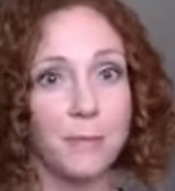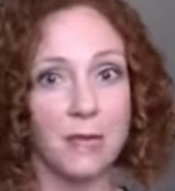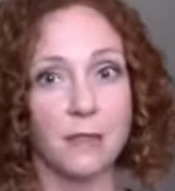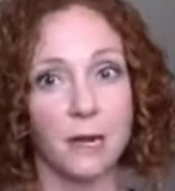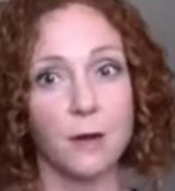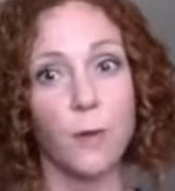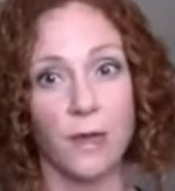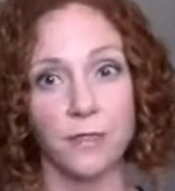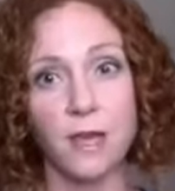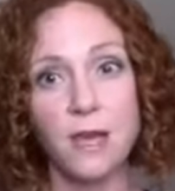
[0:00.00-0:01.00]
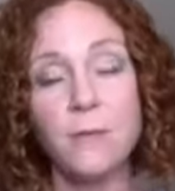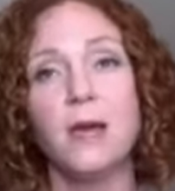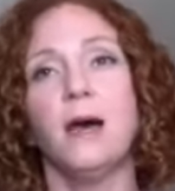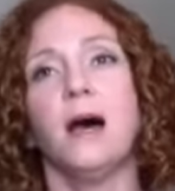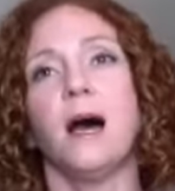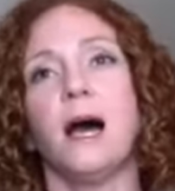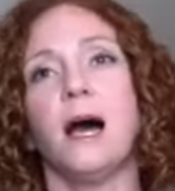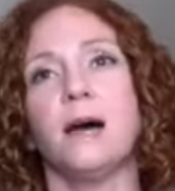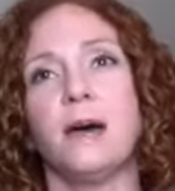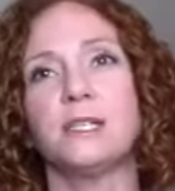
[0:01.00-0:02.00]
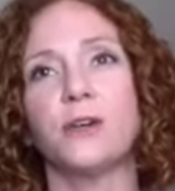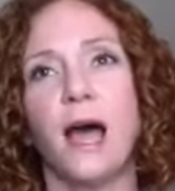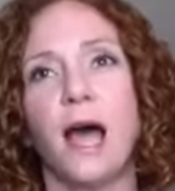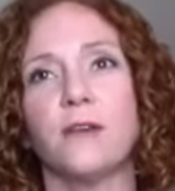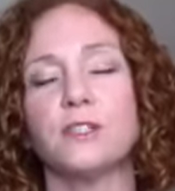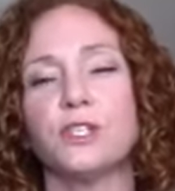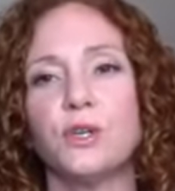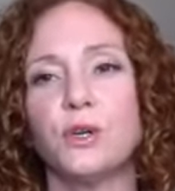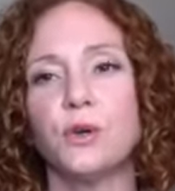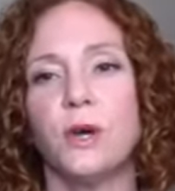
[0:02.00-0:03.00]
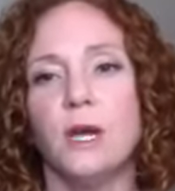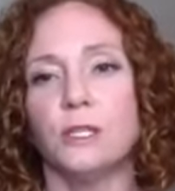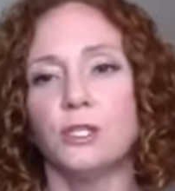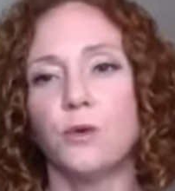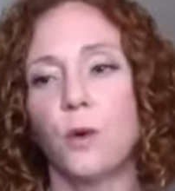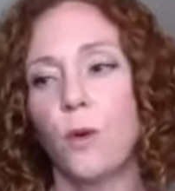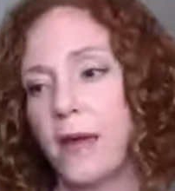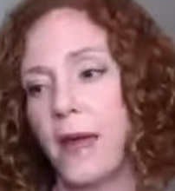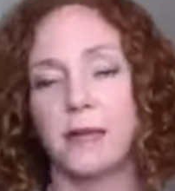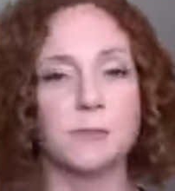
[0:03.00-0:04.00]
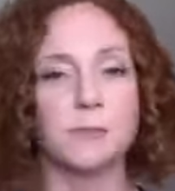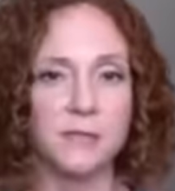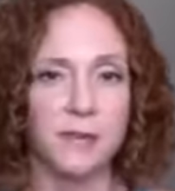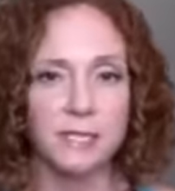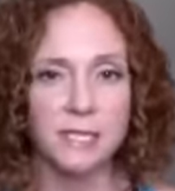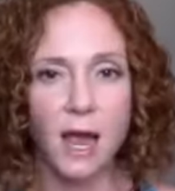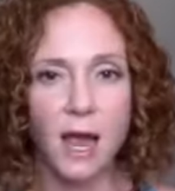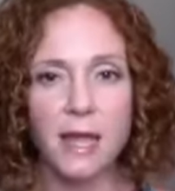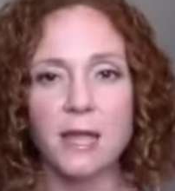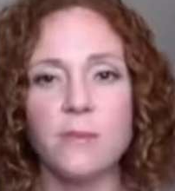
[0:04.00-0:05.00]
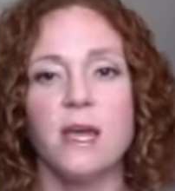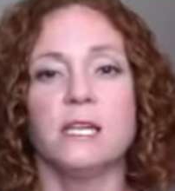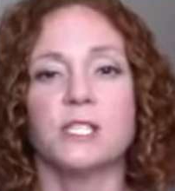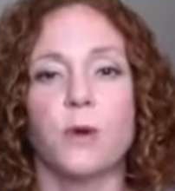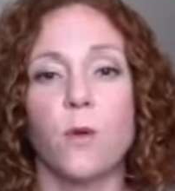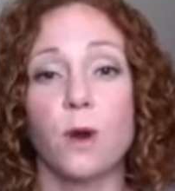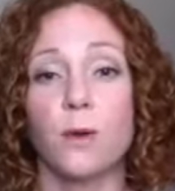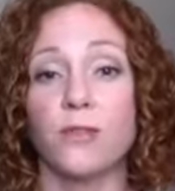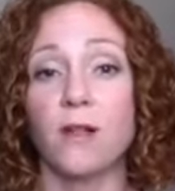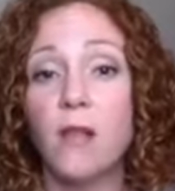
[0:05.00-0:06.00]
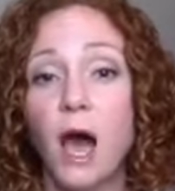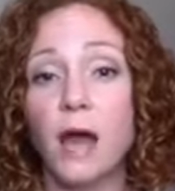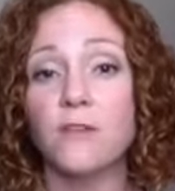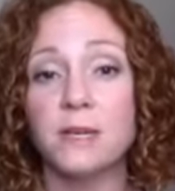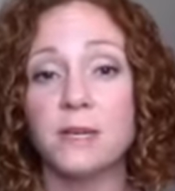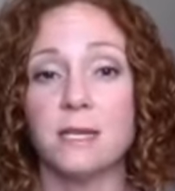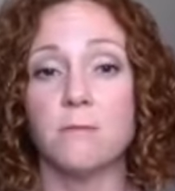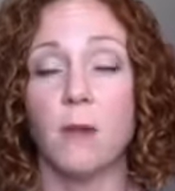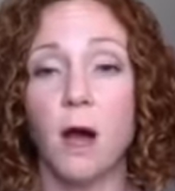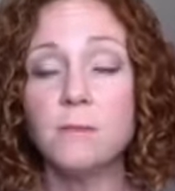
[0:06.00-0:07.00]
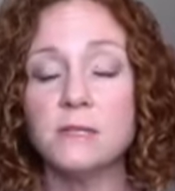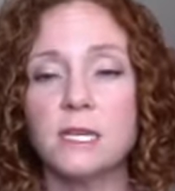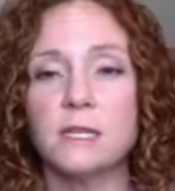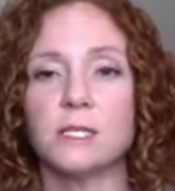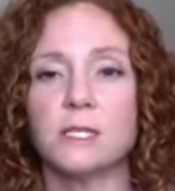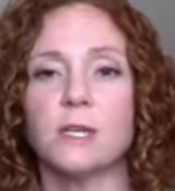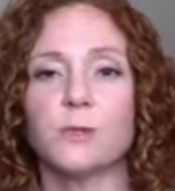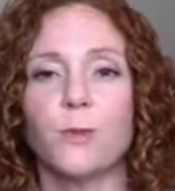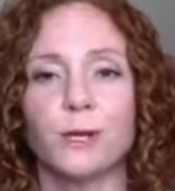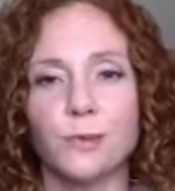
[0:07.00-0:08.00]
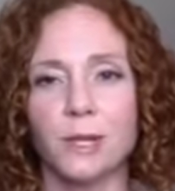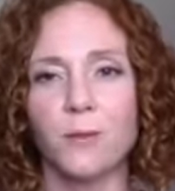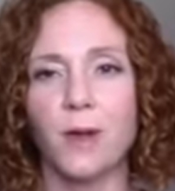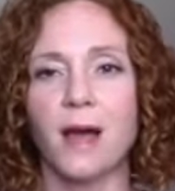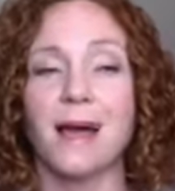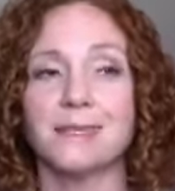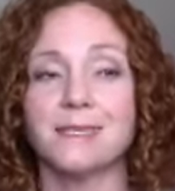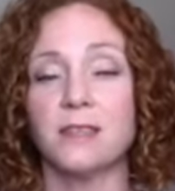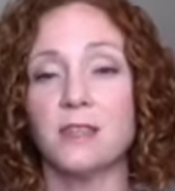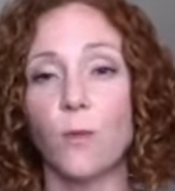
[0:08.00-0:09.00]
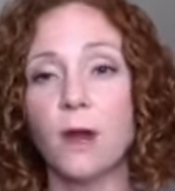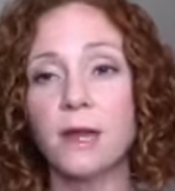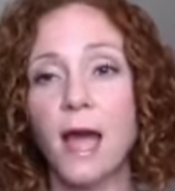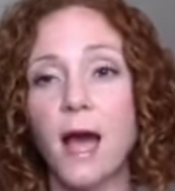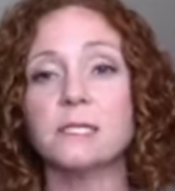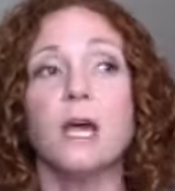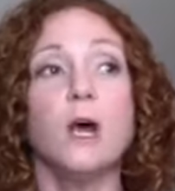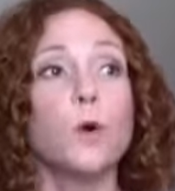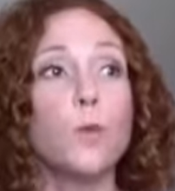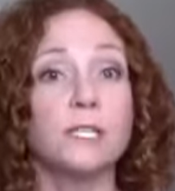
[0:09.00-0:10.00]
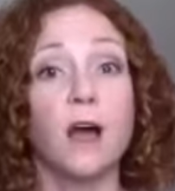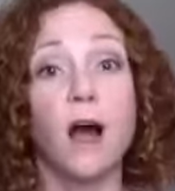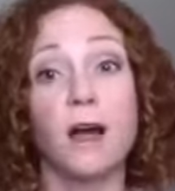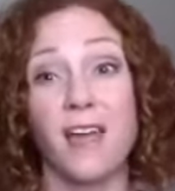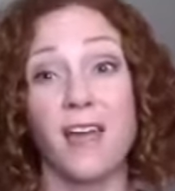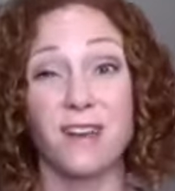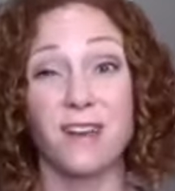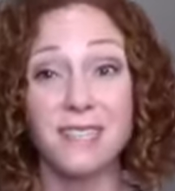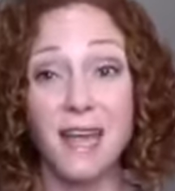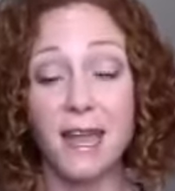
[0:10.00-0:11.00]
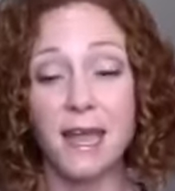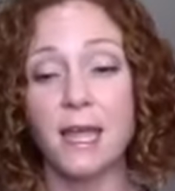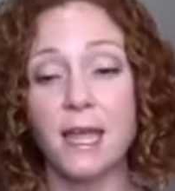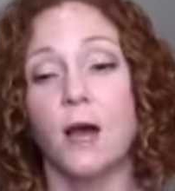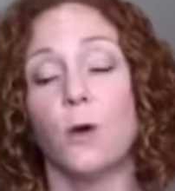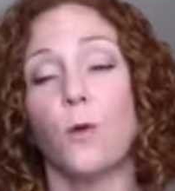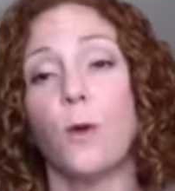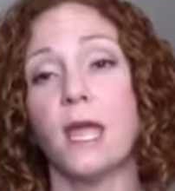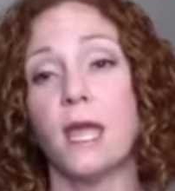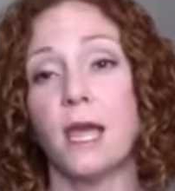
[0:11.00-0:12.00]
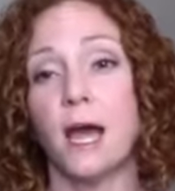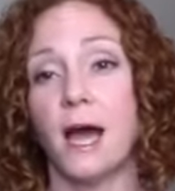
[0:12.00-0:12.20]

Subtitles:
be there with them. I don't have to do a workout at a specific time. So I work with a lot of busy moms, and so this works really well. I send them workouts. We talk every day. We